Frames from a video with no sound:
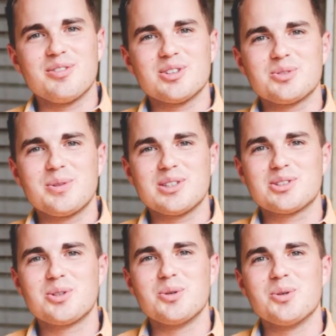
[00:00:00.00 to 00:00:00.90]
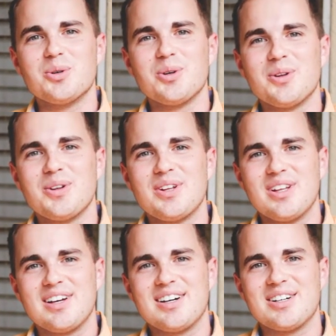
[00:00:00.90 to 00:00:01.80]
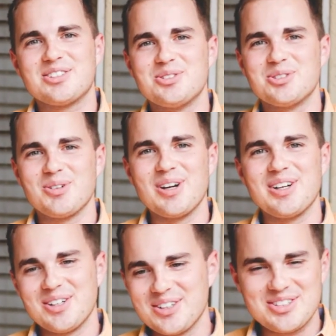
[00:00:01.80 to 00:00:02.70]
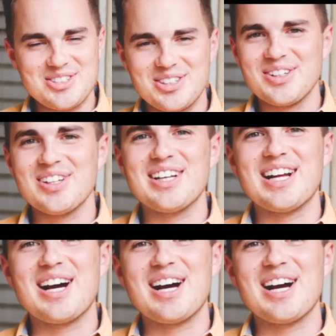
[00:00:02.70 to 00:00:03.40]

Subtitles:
first week of school. She was wearing her cheerleading